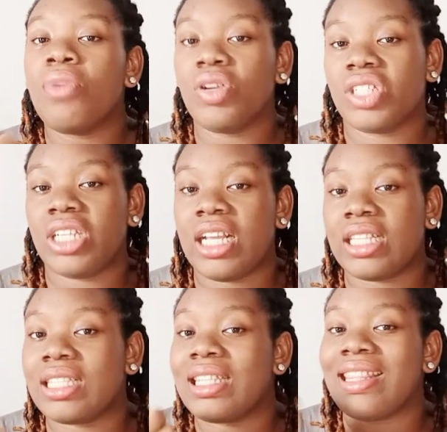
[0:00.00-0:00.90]
much
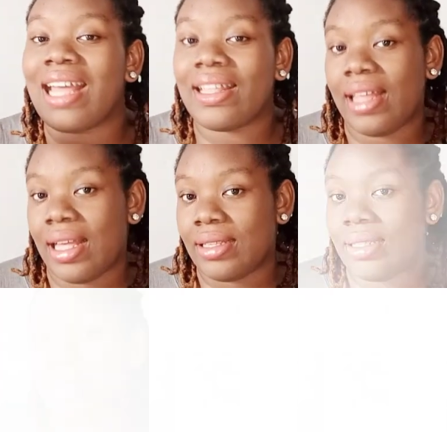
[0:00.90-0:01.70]
it lathers.